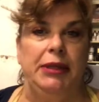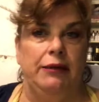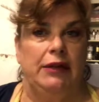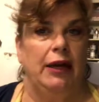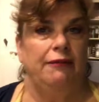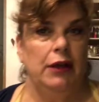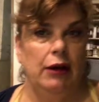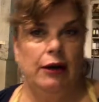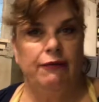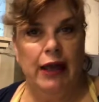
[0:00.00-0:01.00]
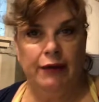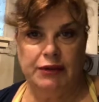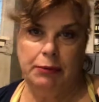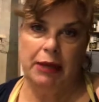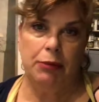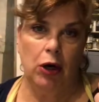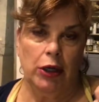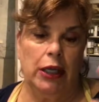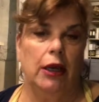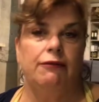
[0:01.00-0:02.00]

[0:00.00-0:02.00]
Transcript: bit of it. I figure out if I have to pay parking.